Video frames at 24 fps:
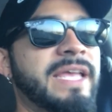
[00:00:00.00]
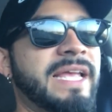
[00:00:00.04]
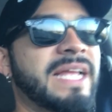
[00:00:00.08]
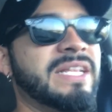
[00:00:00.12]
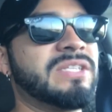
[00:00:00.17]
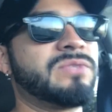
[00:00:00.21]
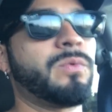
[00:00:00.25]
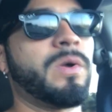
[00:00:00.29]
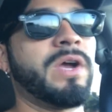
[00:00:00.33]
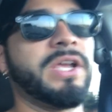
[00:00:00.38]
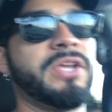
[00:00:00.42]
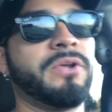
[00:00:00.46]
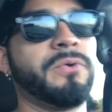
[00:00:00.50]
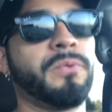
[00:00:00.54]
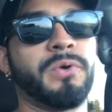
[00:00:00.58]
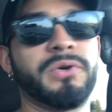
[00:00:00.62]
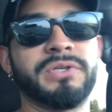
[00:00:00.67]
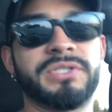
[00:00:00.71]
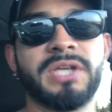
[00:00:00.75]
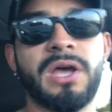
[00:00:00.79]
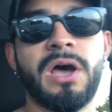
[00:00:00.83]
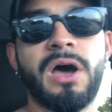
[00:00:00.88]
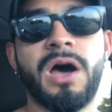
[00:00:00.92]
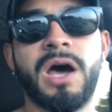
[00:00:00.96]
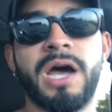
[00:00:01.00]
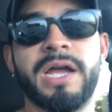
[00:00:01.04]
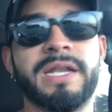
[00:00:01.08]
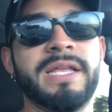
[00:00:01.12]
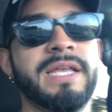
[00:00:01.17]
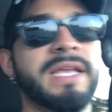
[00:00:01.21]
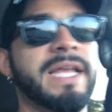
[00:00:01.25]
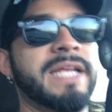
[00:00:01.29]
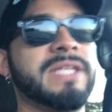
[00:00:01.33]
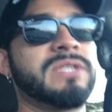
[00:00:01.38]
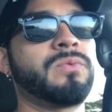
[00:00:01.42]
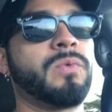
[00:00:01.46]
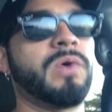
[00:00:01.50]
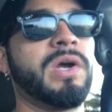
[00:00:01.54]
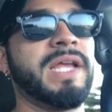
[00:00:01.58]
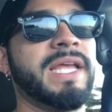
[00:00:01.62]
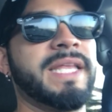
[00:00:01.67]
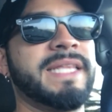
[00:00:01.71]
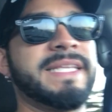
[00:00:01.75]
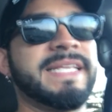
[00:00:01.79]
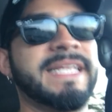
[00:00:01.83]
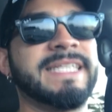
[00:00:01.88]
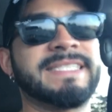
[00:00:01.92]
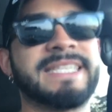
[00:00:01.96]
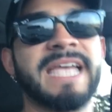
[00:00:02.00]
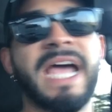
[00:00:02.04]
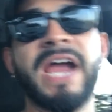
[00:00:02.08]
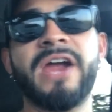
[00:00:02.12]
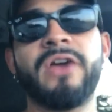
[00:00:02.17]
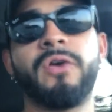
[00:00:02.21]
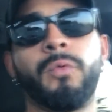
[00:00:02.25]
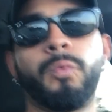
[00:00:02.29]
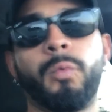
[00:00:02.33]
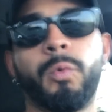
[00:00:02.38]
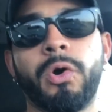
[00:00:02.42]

It's what you were taught. It's what the entire